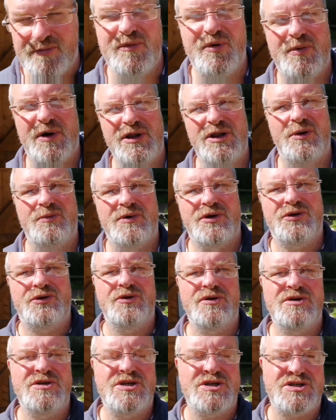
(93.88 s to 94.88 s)
the one that we're
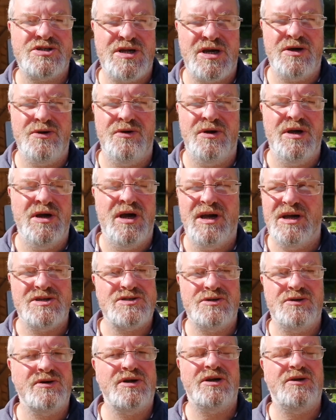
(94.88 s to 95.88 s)
doing just now,
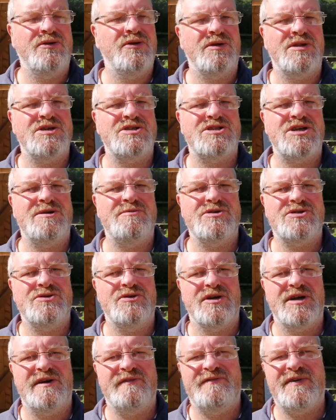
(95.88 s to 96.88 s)
it's not going to look the same, it's
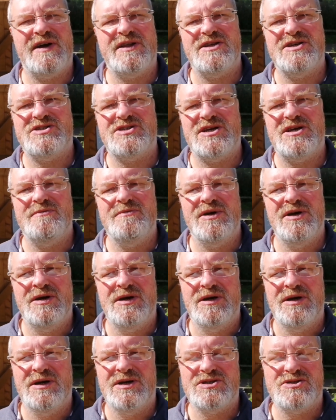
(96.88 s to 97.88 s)
not going to fit the same,
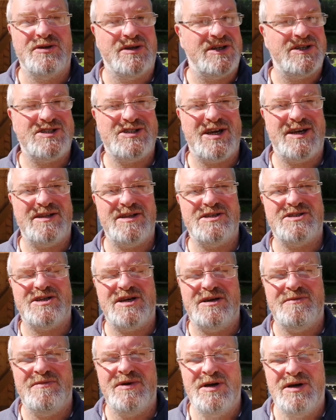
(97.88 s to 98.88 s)
it's not going to sit the
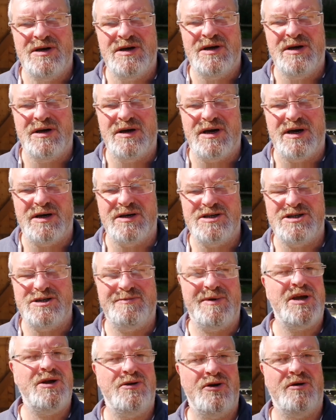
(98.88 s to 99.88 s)
same, and
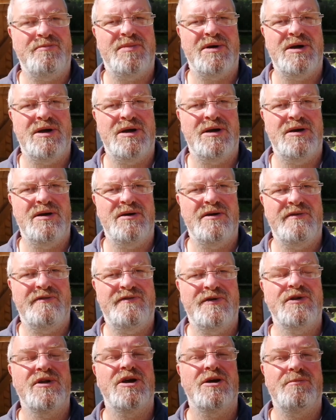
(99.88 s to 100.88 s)
you might not be
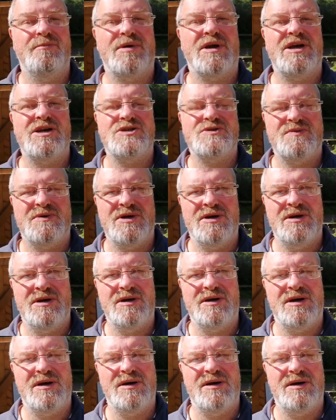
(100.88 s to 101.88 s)
fully impressed with
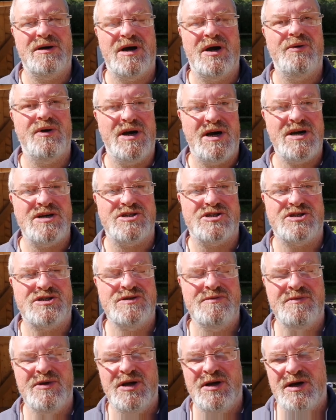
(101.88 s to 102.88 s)
how it
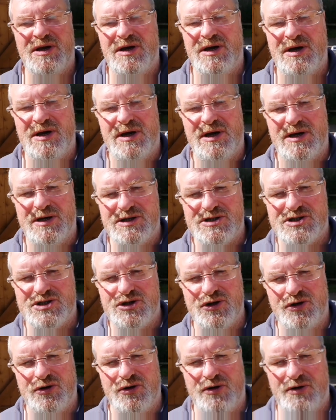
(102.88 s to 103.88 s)
is.
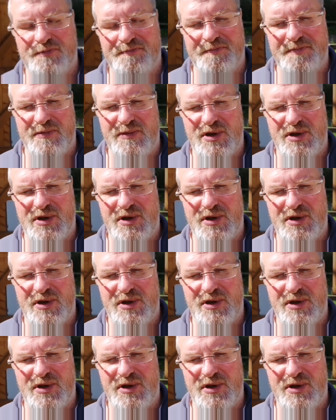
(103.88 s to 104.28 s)
So